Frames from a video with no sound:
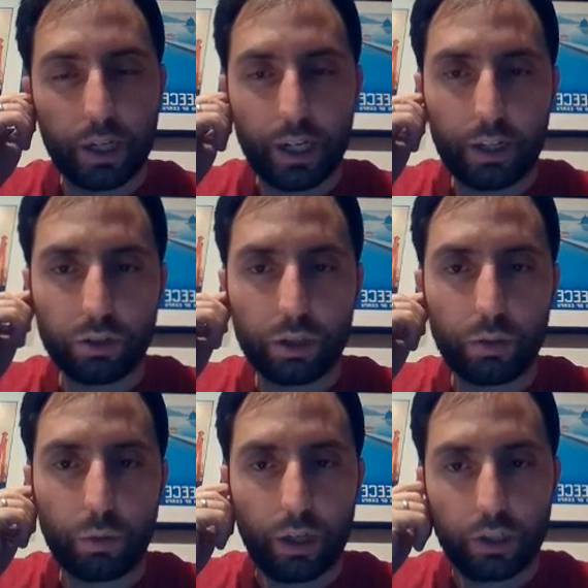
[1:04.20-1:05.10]
I also didn't
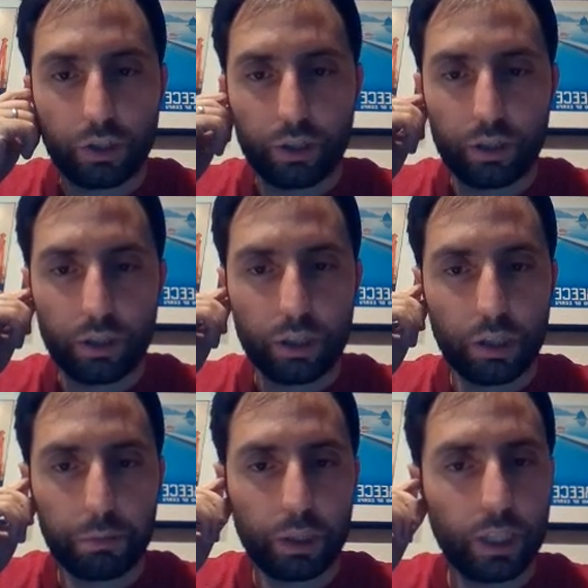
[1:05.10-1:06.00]
want to just
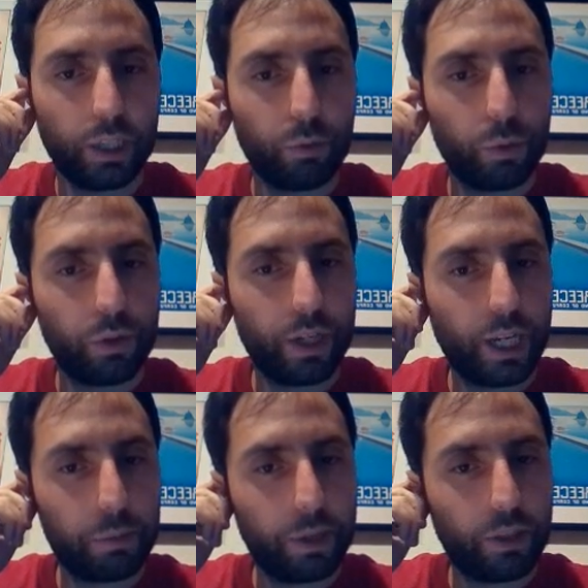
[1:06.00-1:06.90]
completely ruin the
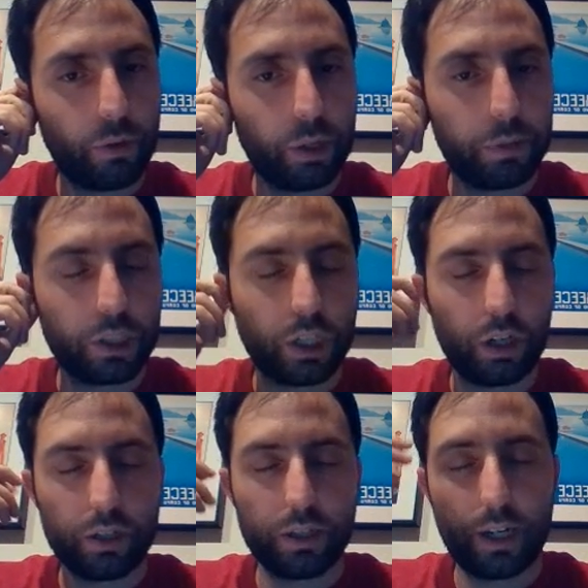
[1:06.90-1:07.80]
deck by throwing a bunch of
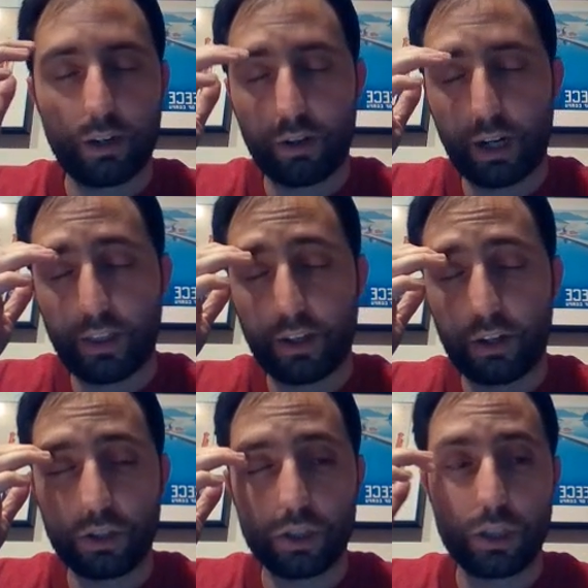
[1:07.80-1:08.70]
cards that I think are
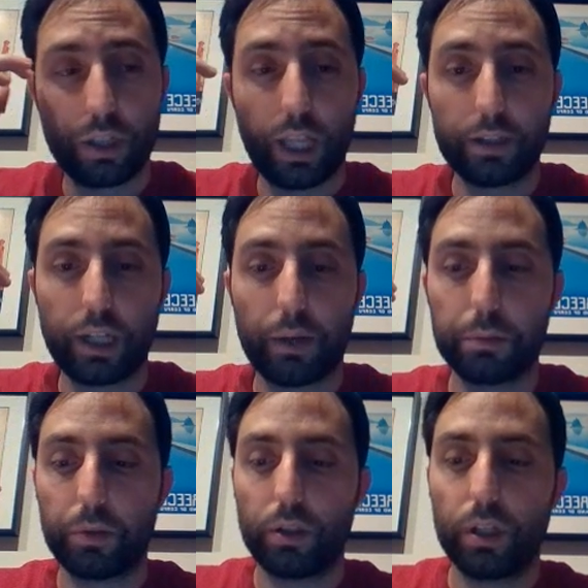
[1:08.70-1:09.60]
just less
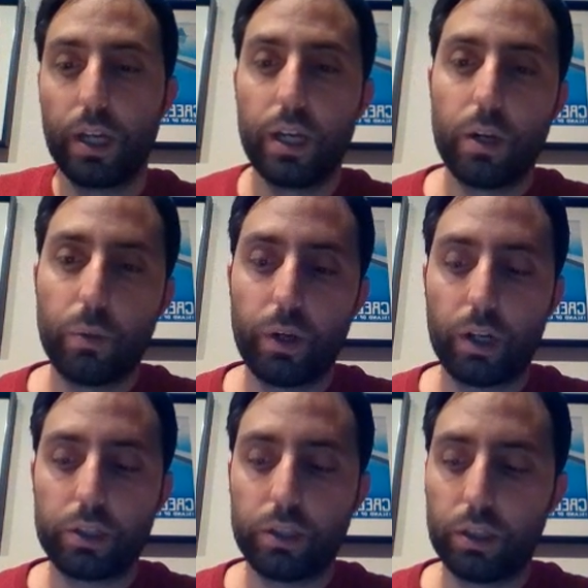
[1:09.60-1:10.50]
optimal. We are
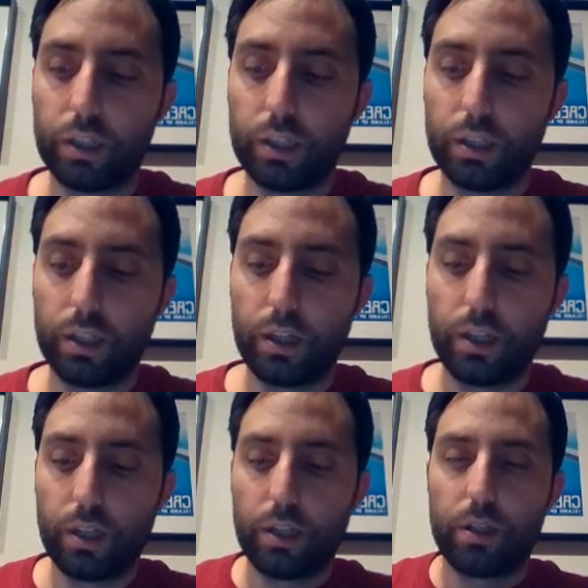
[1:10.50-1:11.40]
still
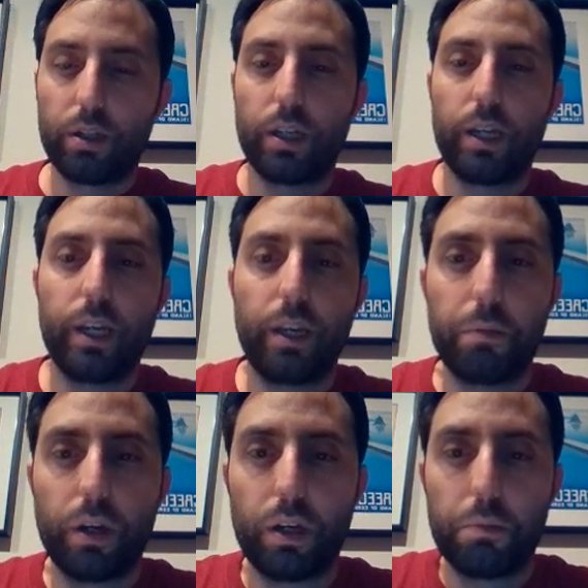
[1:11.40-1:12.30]

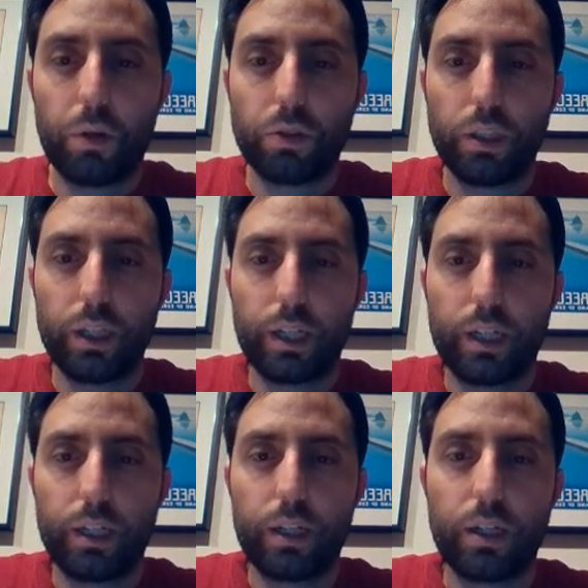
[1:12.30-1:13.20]
mostly a
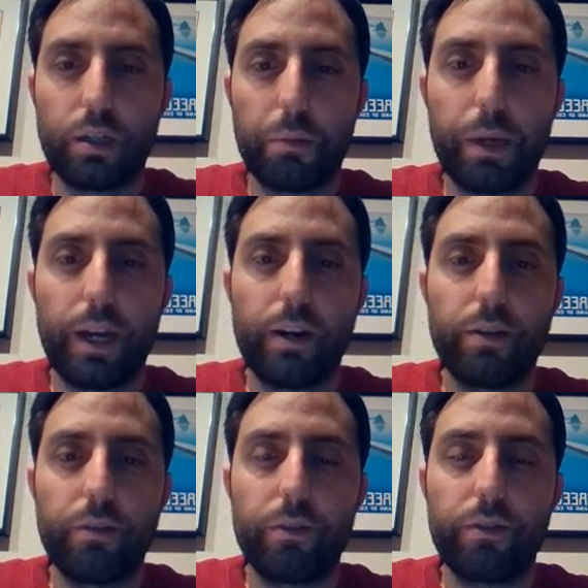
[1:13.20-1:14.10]

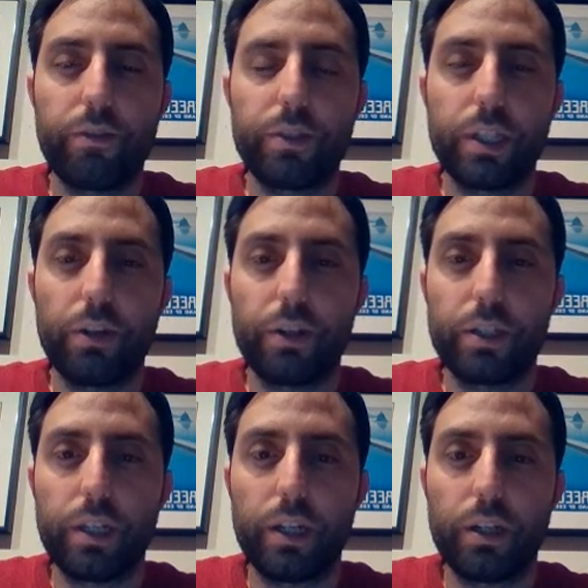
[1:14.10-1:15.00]
competitive series
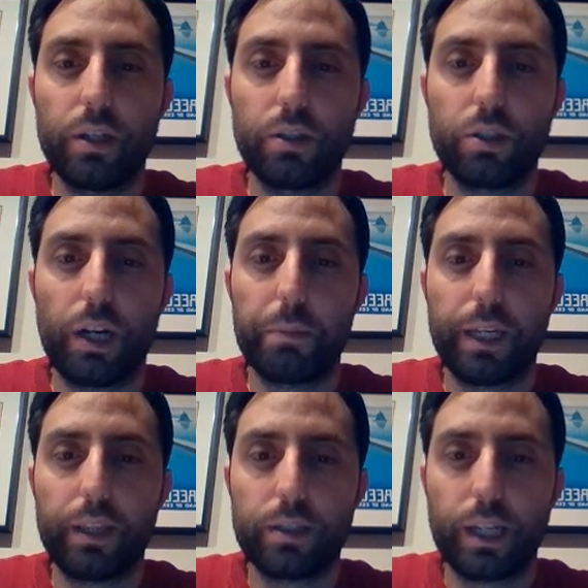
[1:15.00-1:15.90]
here. I'm trying to
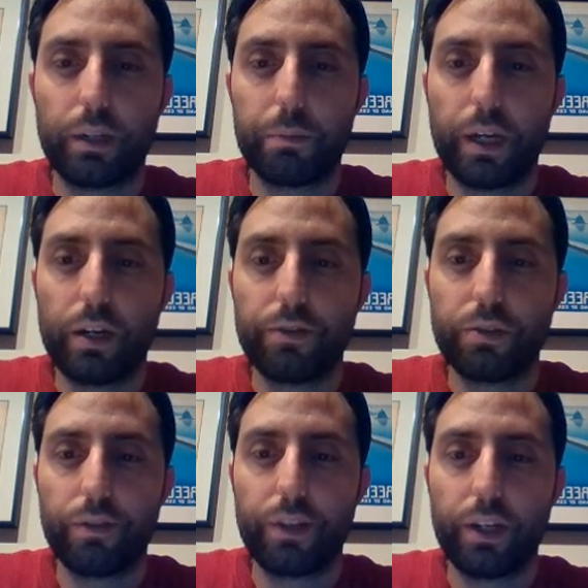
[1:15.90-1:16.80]
make this deck competitive,
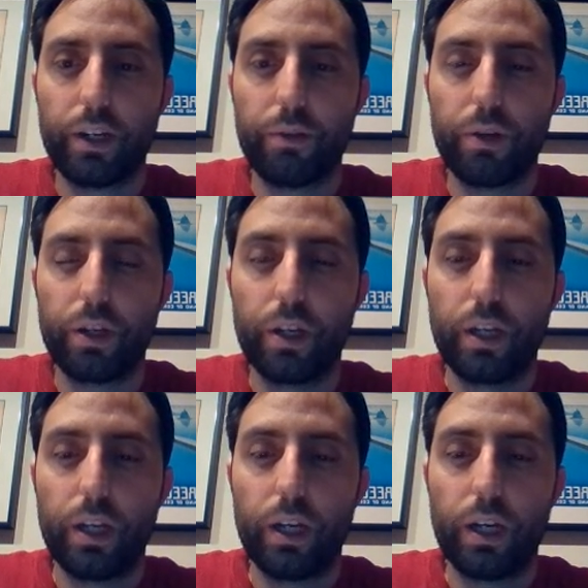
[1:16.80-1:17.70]
so I figured I
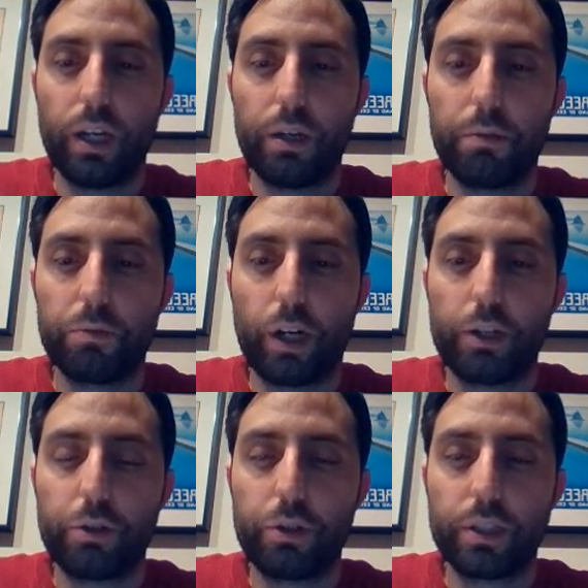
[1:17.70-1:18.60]
would try to
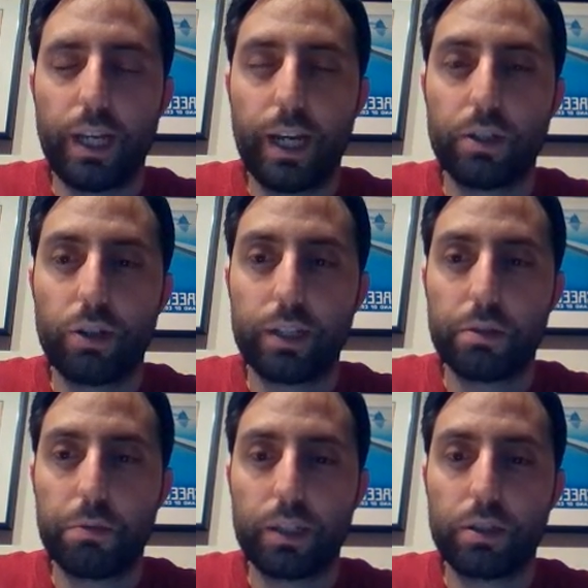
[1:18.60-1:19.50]
do just that, try
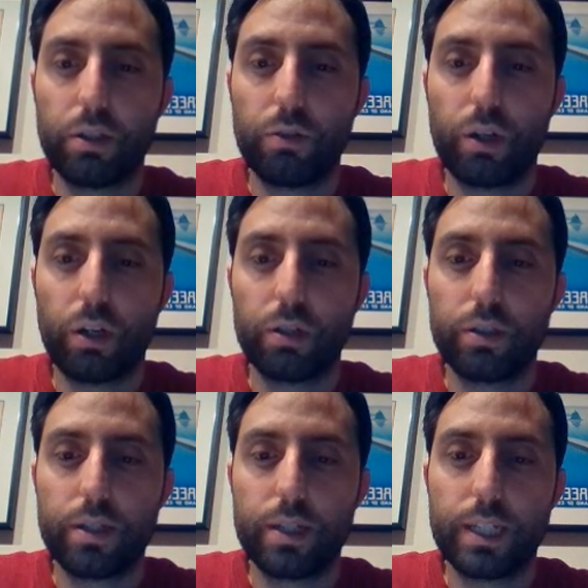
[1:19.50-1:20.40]
some testing new cards
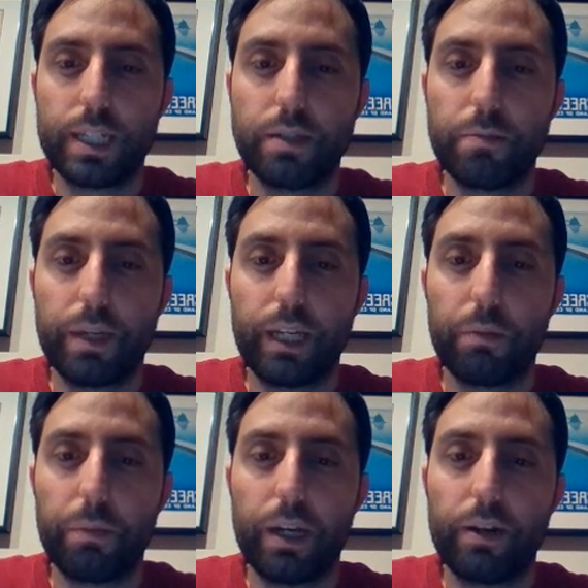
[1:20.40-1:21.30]
and make it
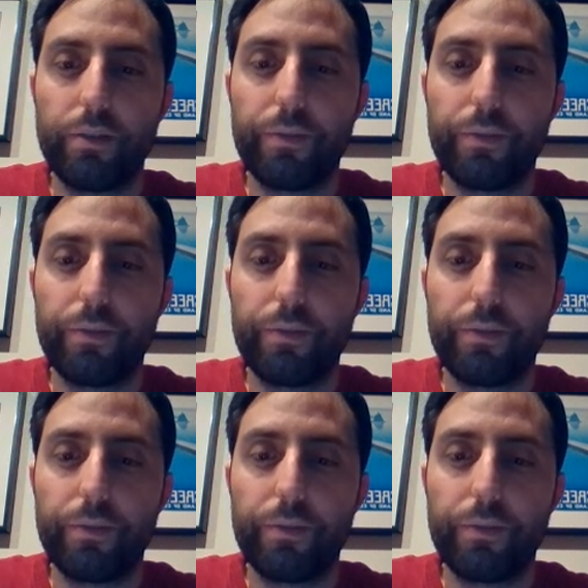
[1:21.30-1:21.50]
competitive.